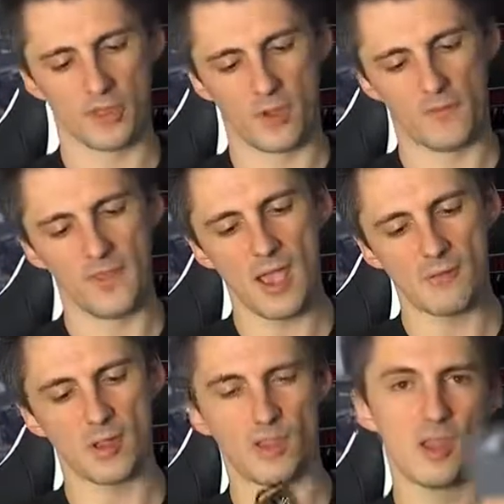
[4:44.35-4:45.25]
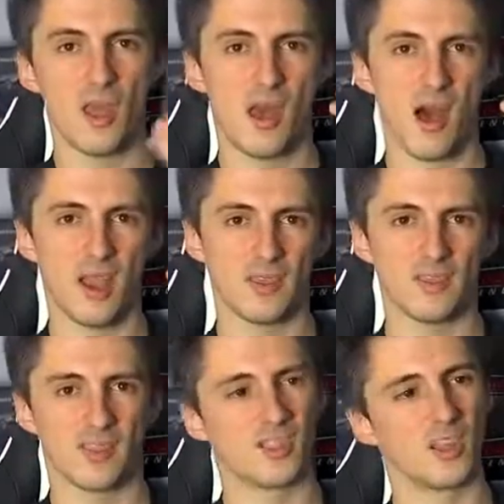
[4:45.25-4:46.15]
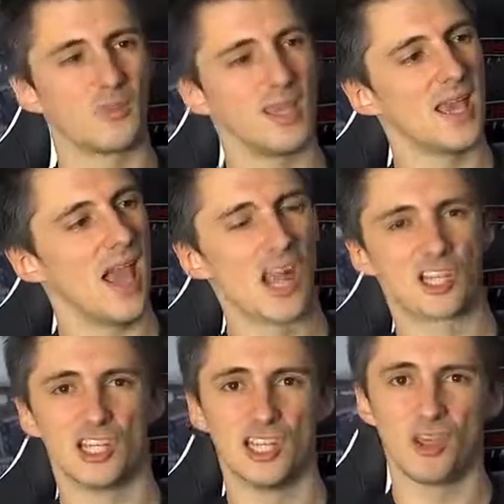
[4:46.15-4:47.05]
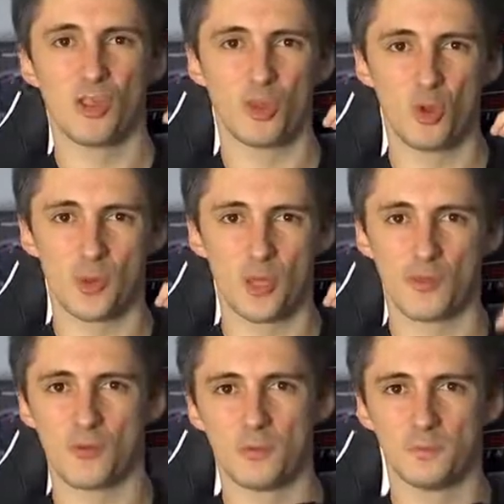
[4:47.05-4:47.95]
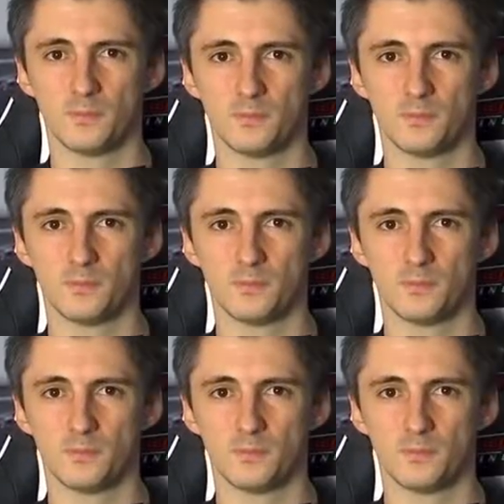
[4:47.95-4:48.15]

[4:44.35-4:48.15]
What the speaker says: So for that reason, I think this is going to be actually super useful.